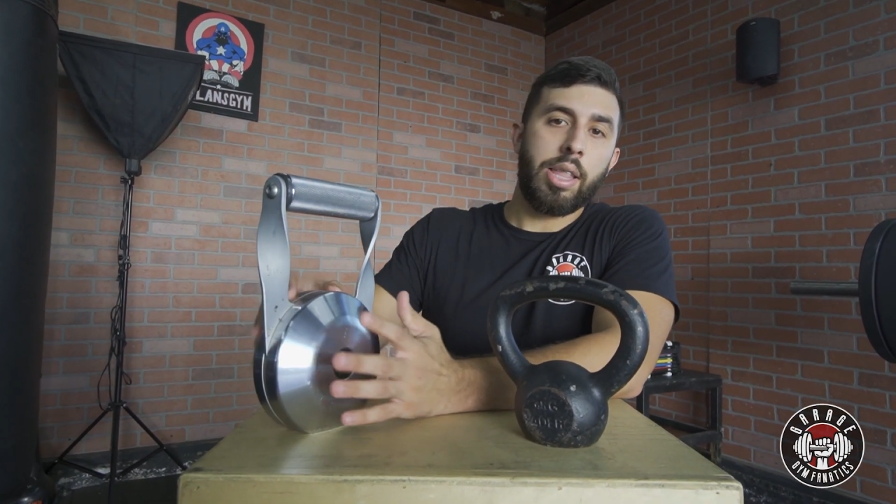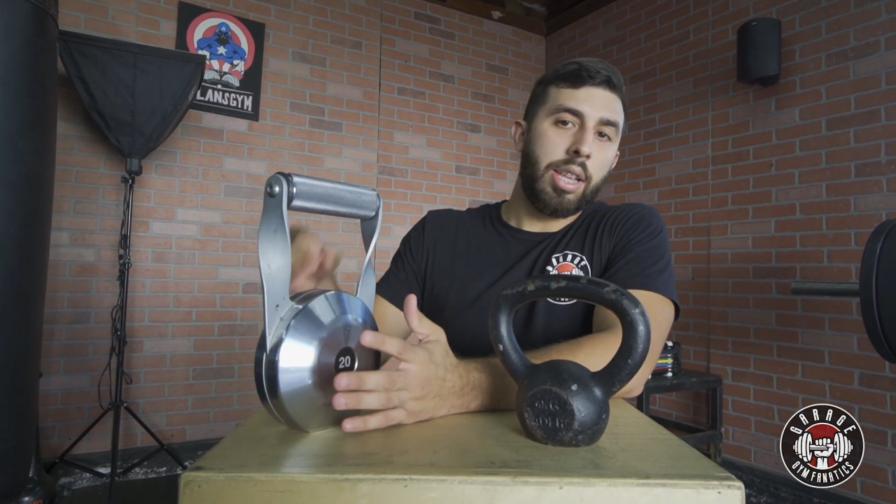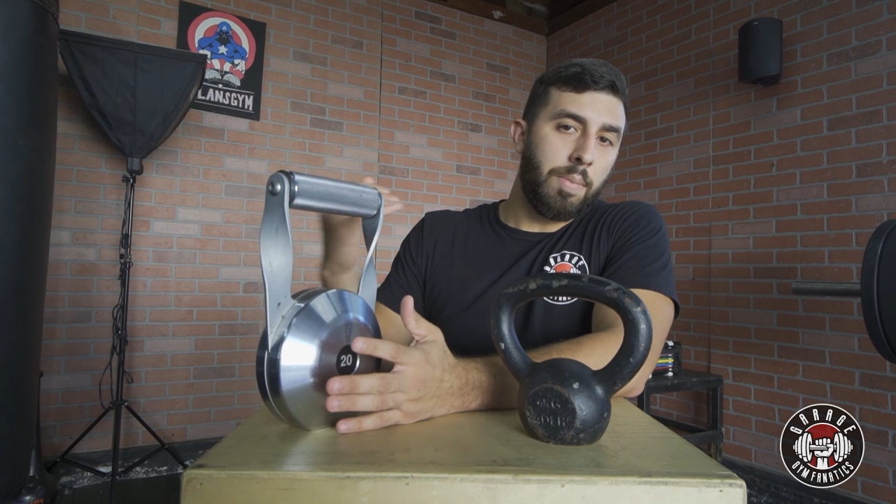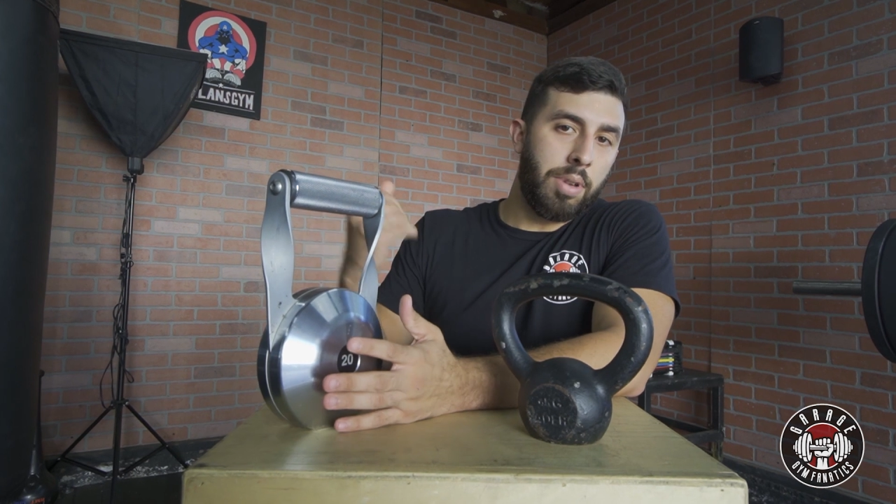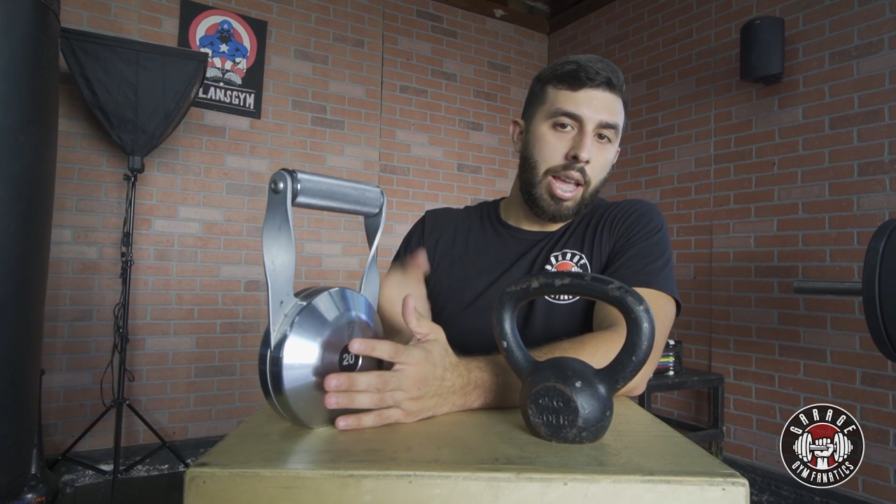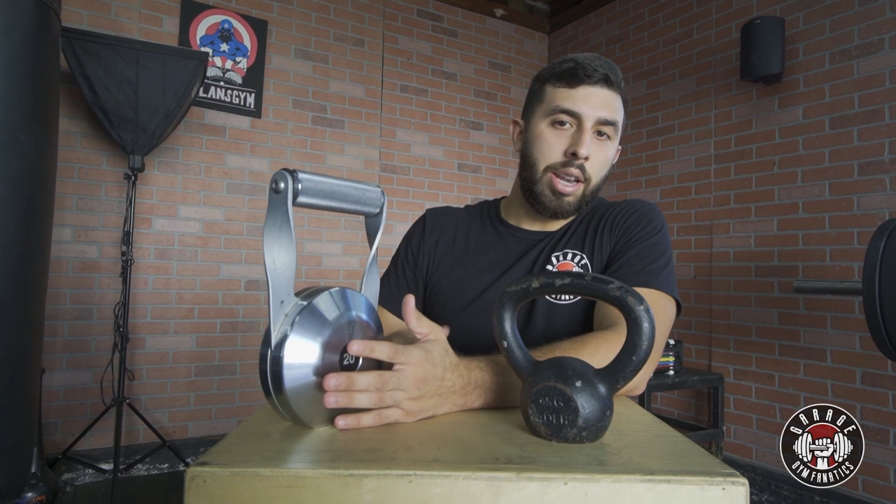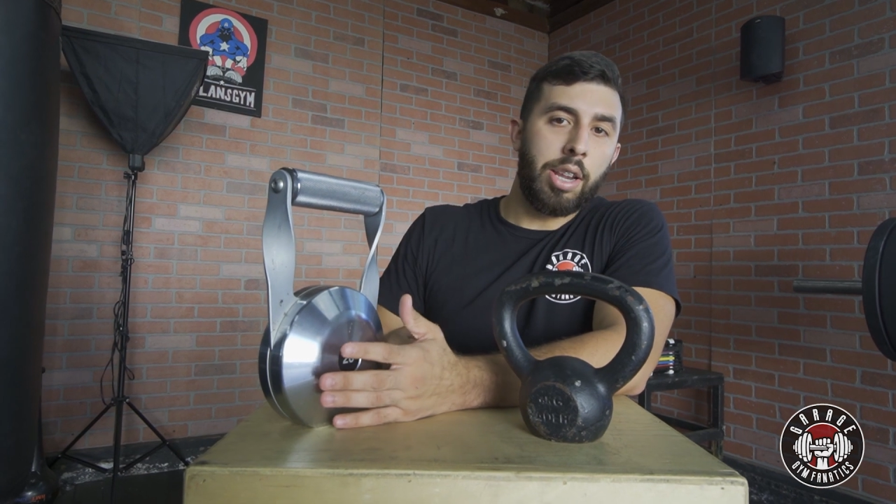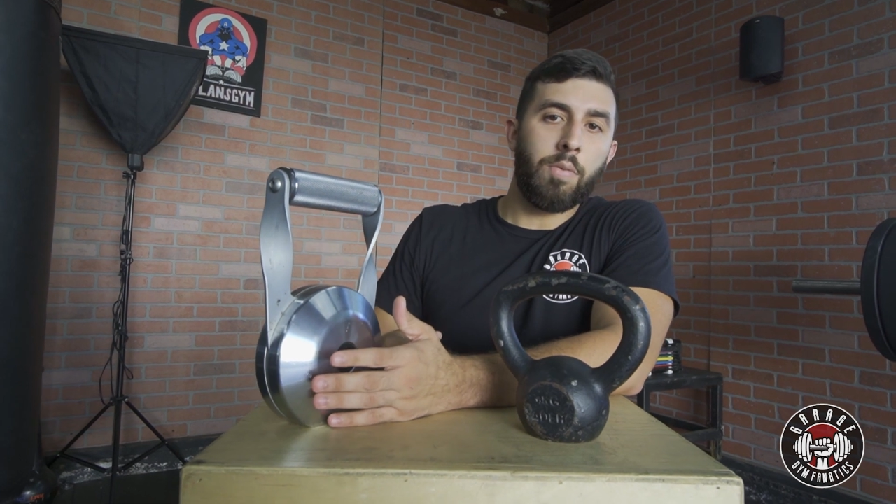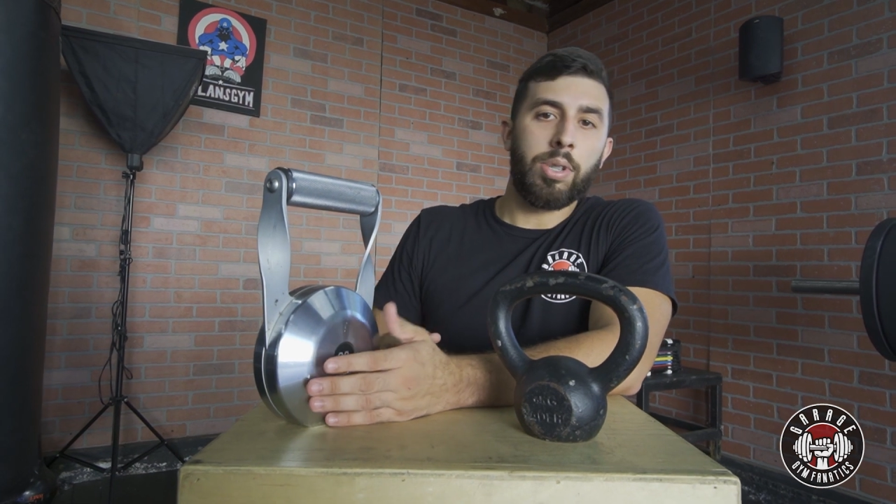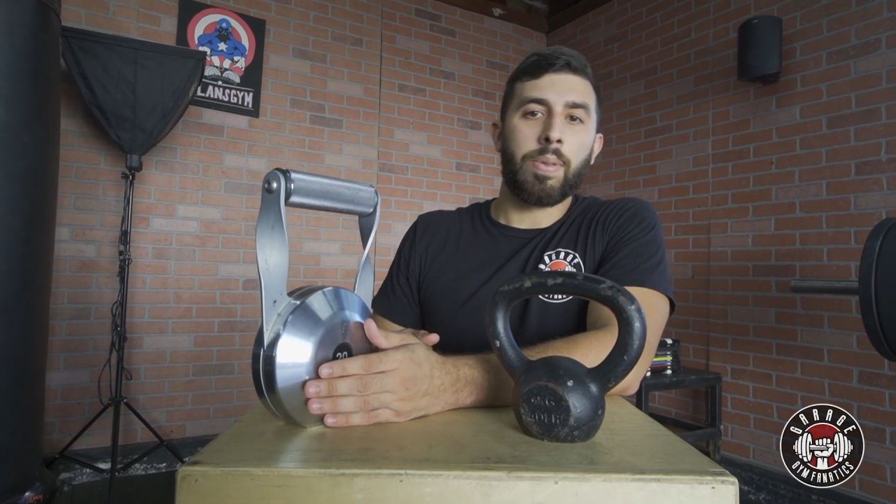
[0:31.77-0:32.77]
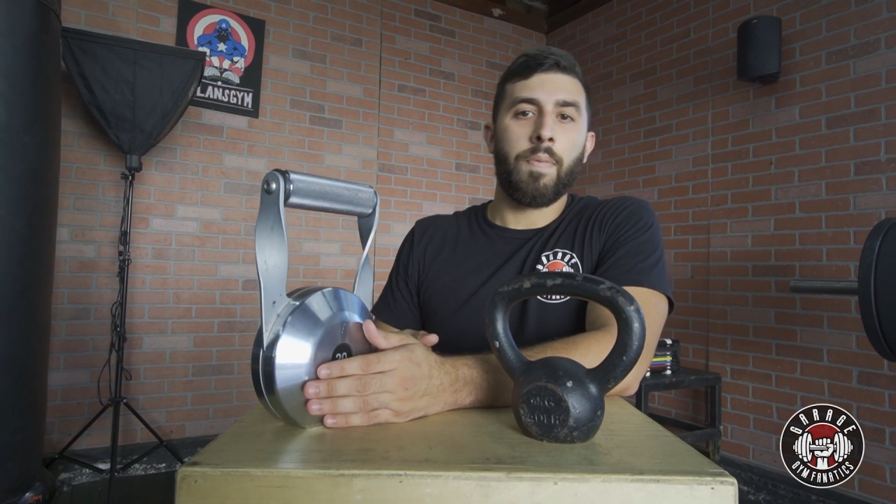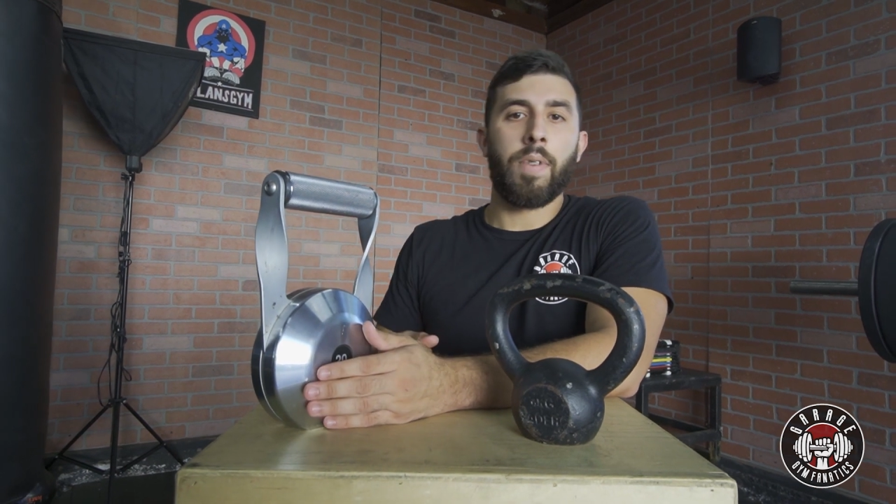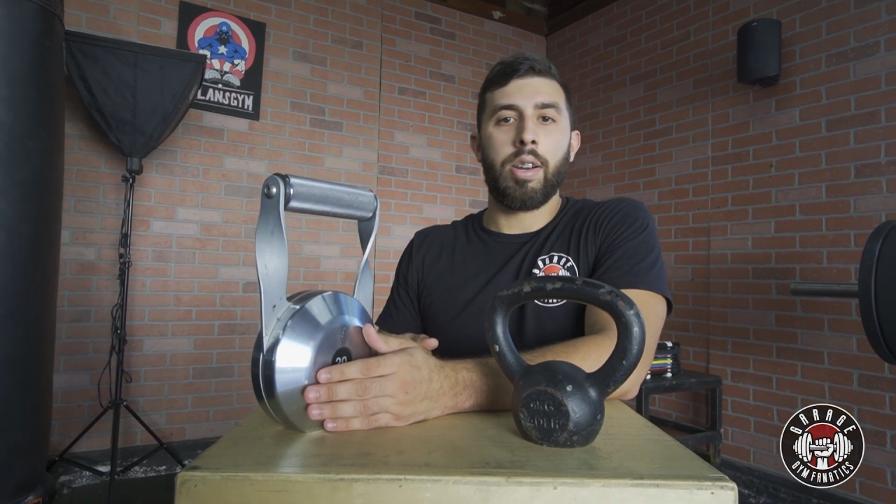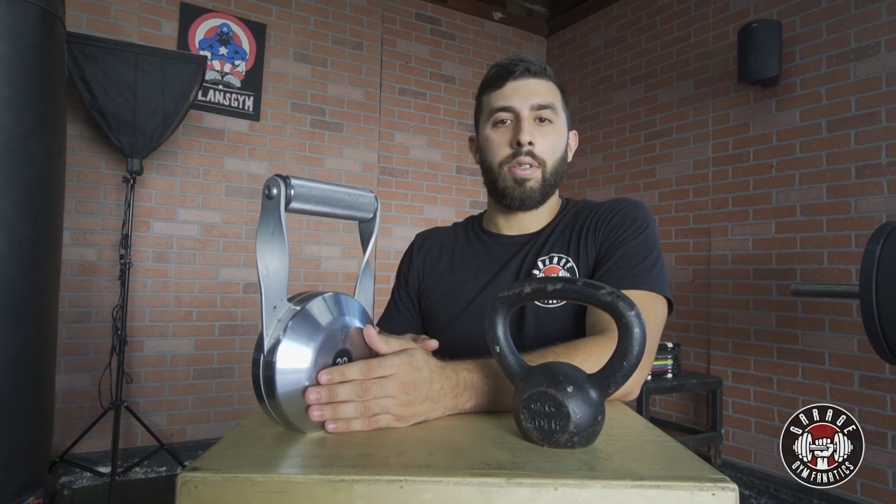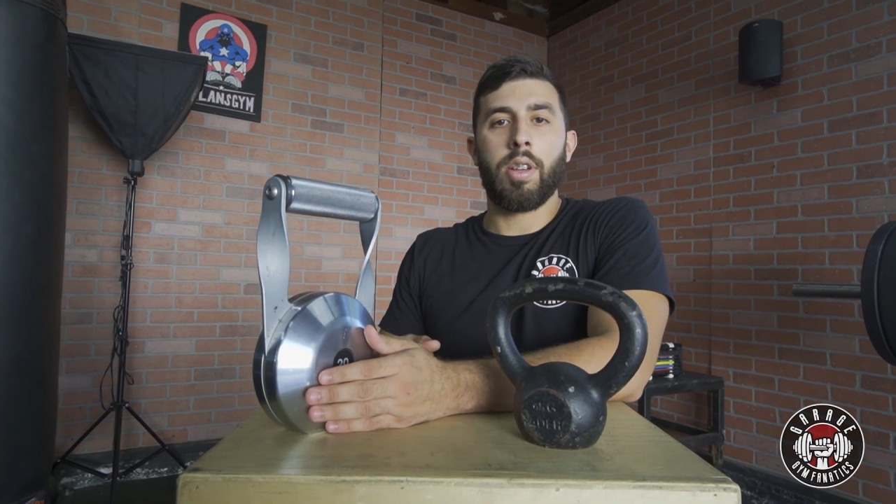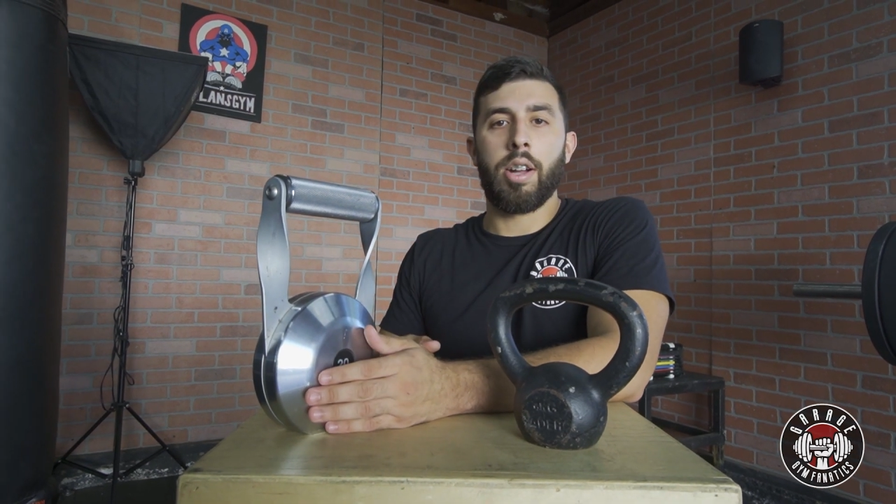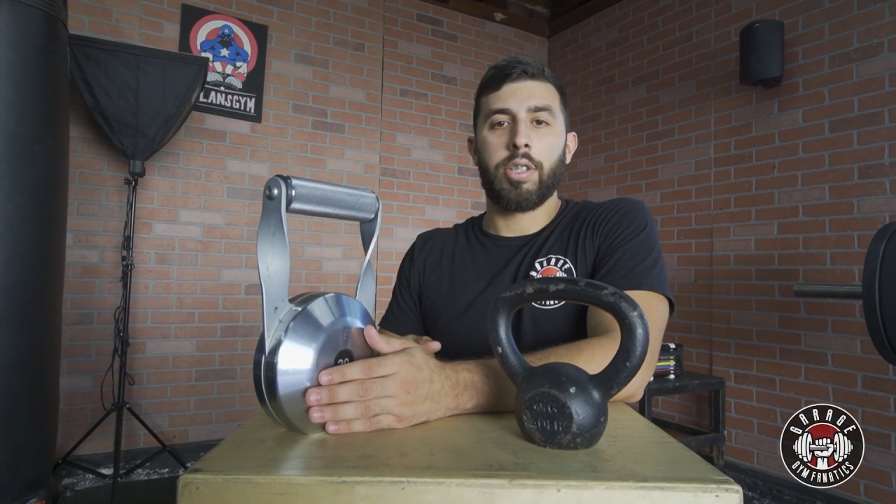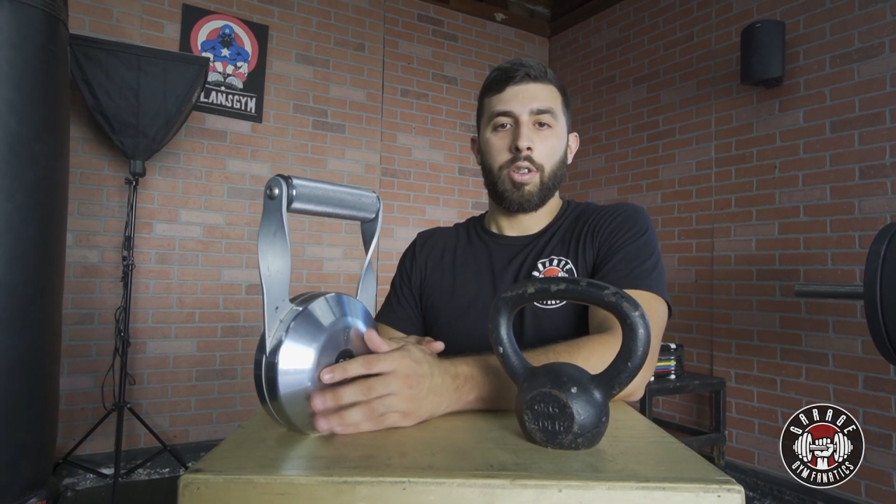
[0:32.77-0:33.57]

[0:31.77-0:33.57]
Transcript: and then I'm going to end it with some final thoughts.